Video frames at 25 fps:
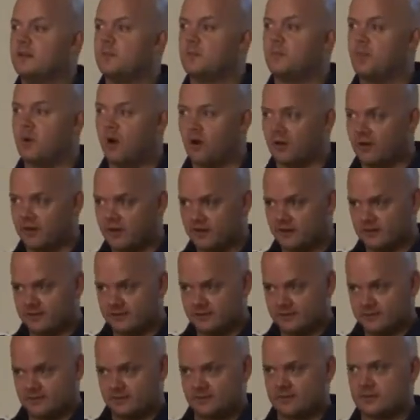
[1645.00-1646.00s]
But,
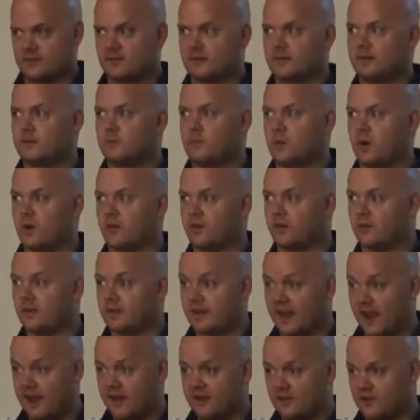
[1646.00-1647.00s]
but
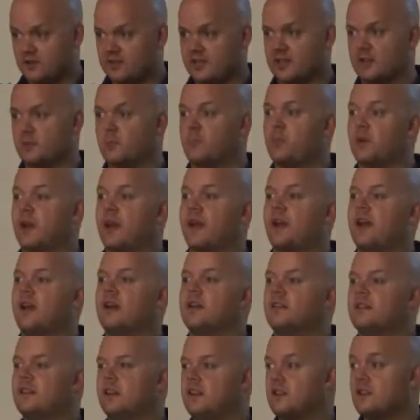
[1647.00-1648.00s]
then you see them play,
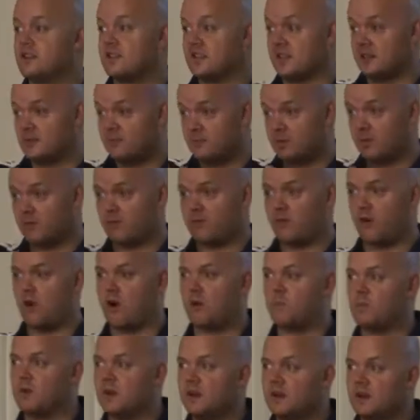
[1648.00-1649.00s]
then you see them
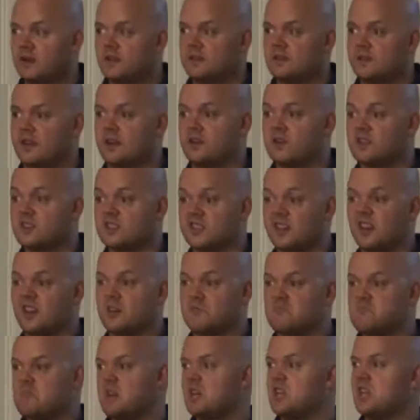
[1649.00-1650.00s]
perform, then you see
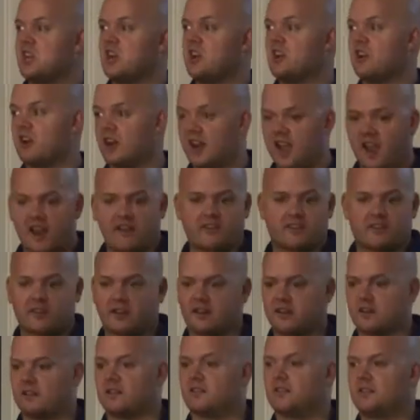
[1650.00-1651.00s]
them a year later
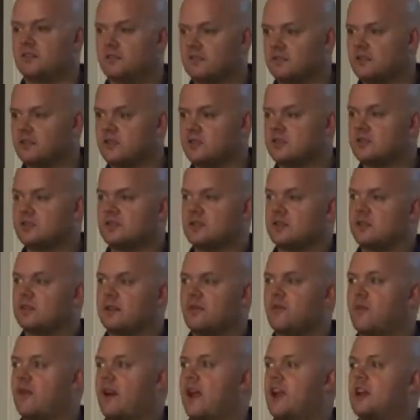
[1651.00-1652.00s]
and they're just
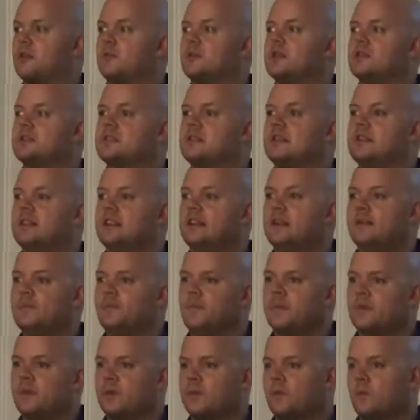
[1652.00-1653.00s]
different animals.
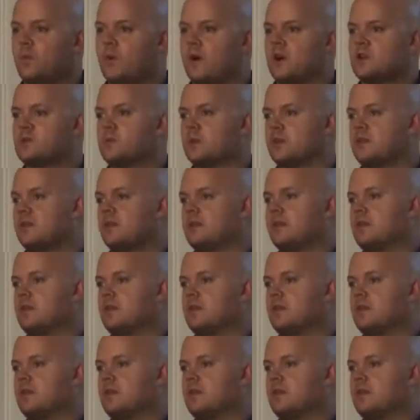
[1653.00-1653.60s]
Whereas with